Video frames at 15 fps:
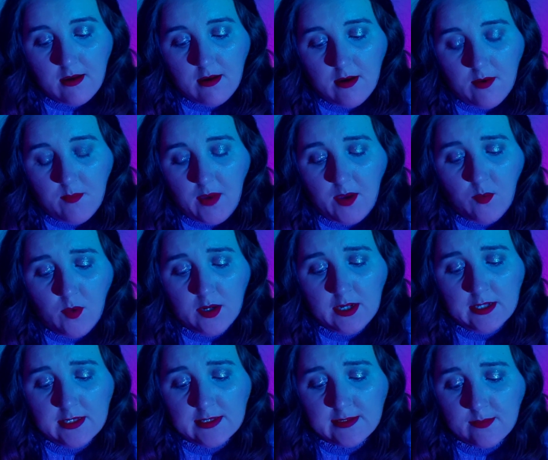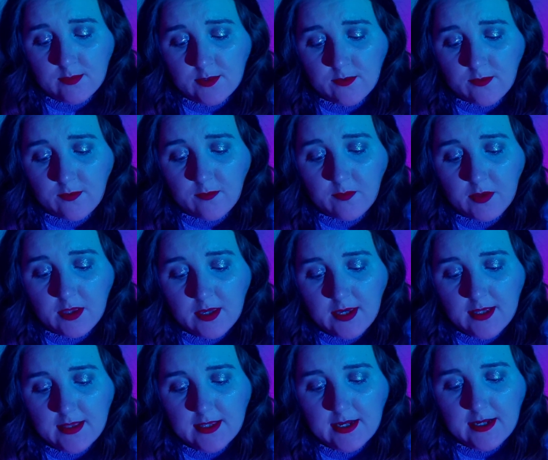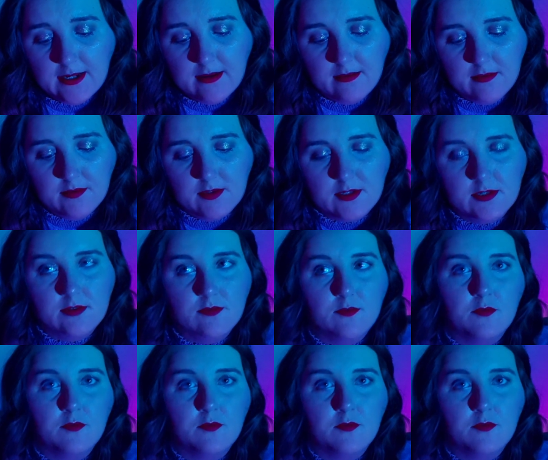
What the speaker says: I wanted some sort of plan laid out,